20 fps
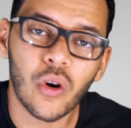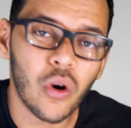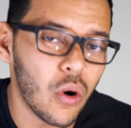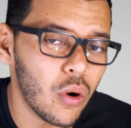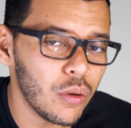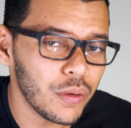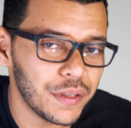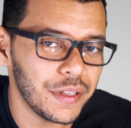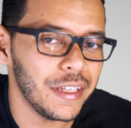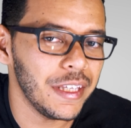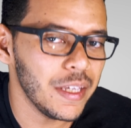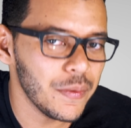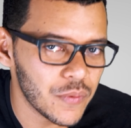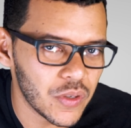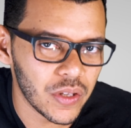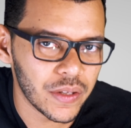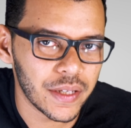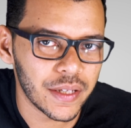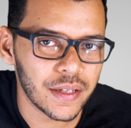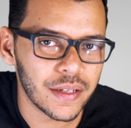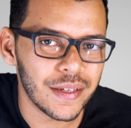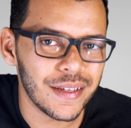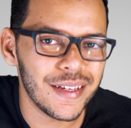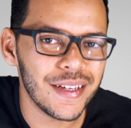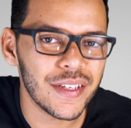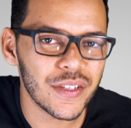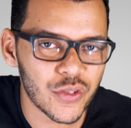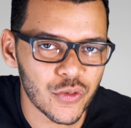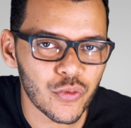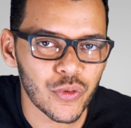Cold emailing
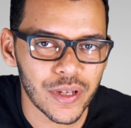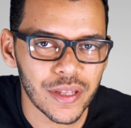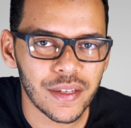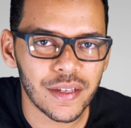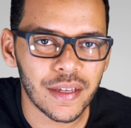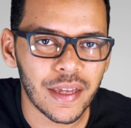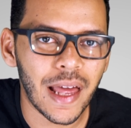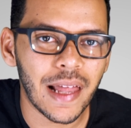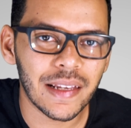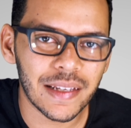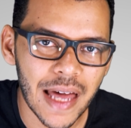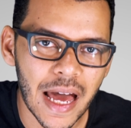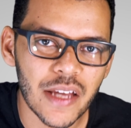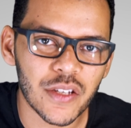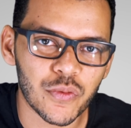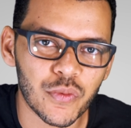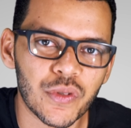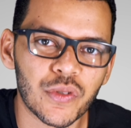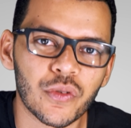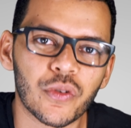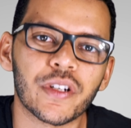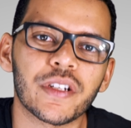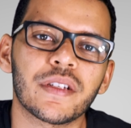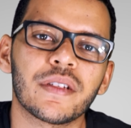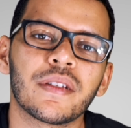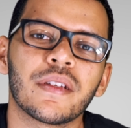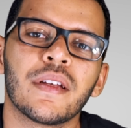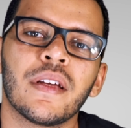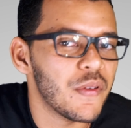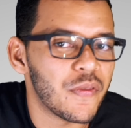is really a last
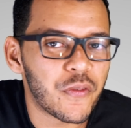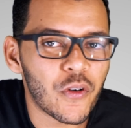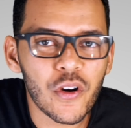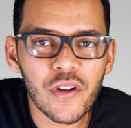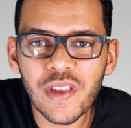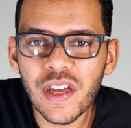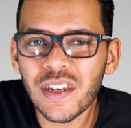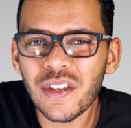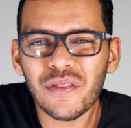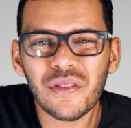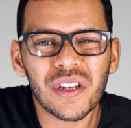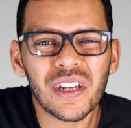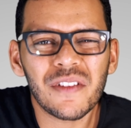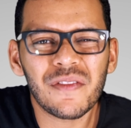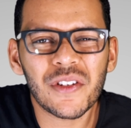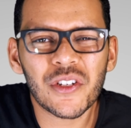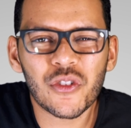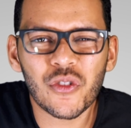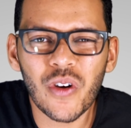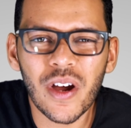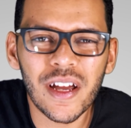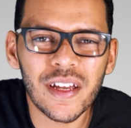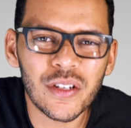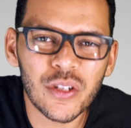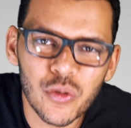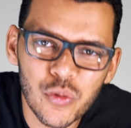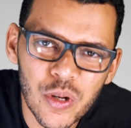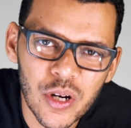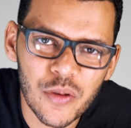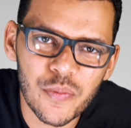resort. Before that, you could even try
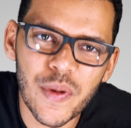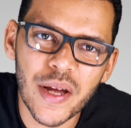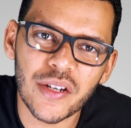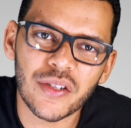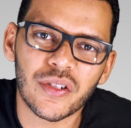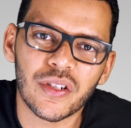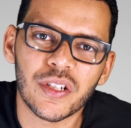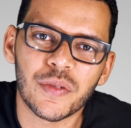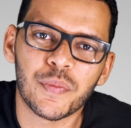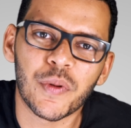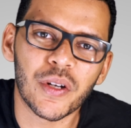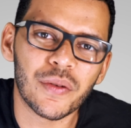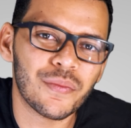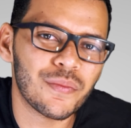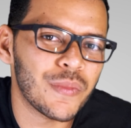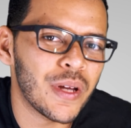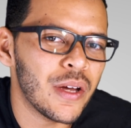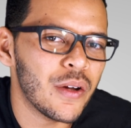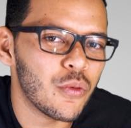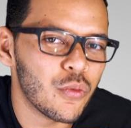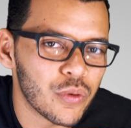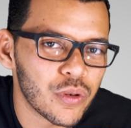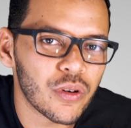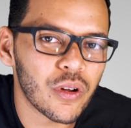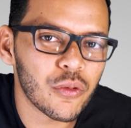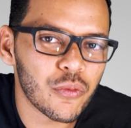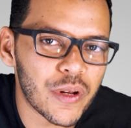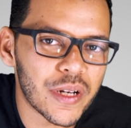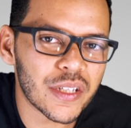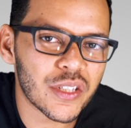Twitter mentions, but
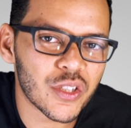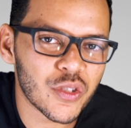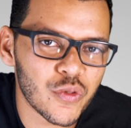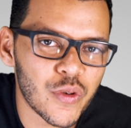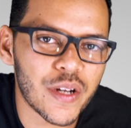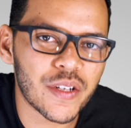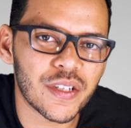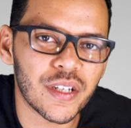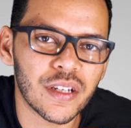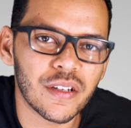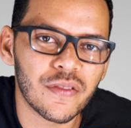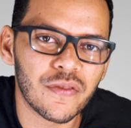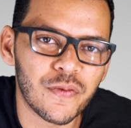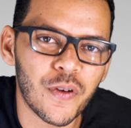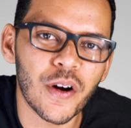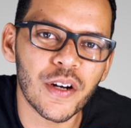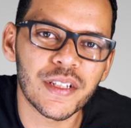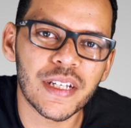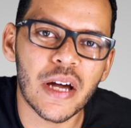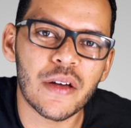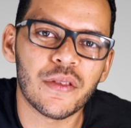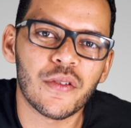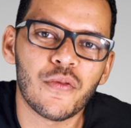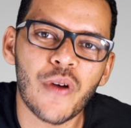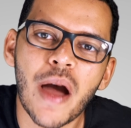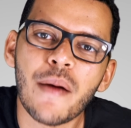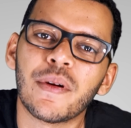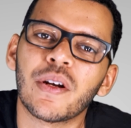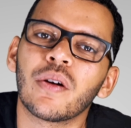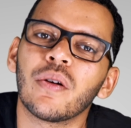we're already stretching far down the
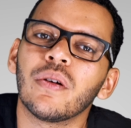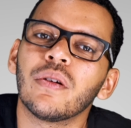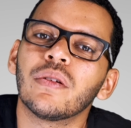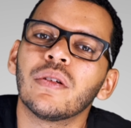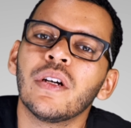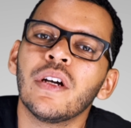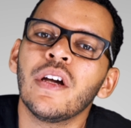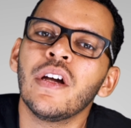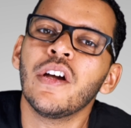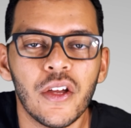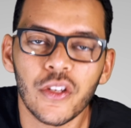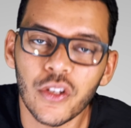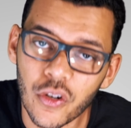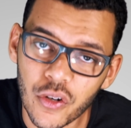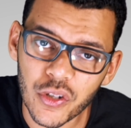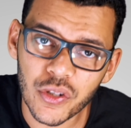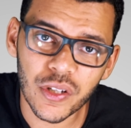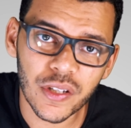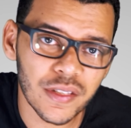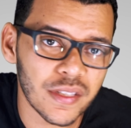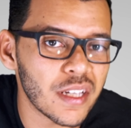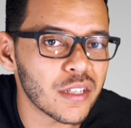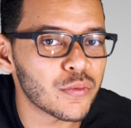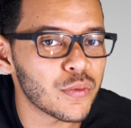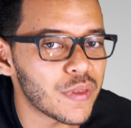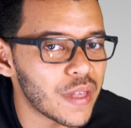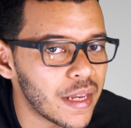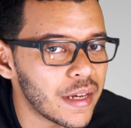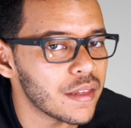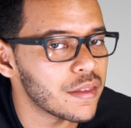rabbit hole. Your success
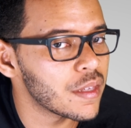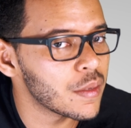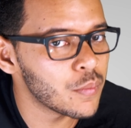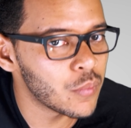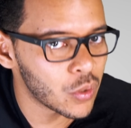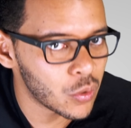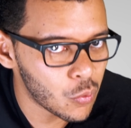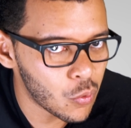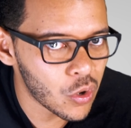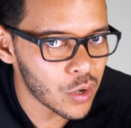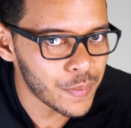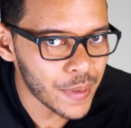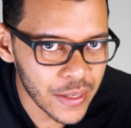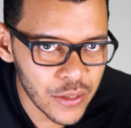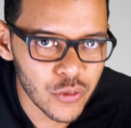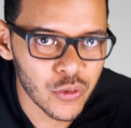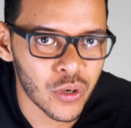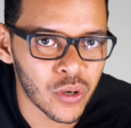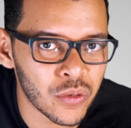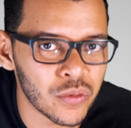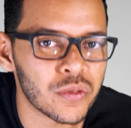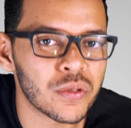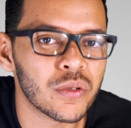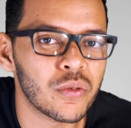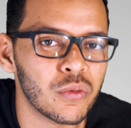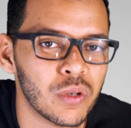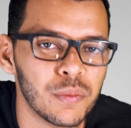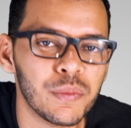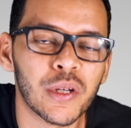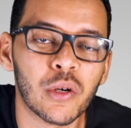with anything but warm
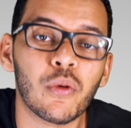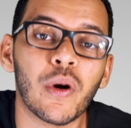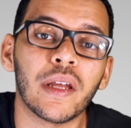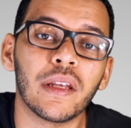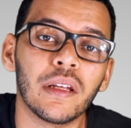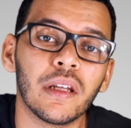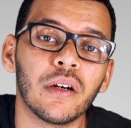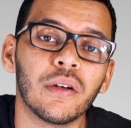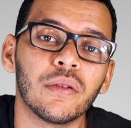intros will be quite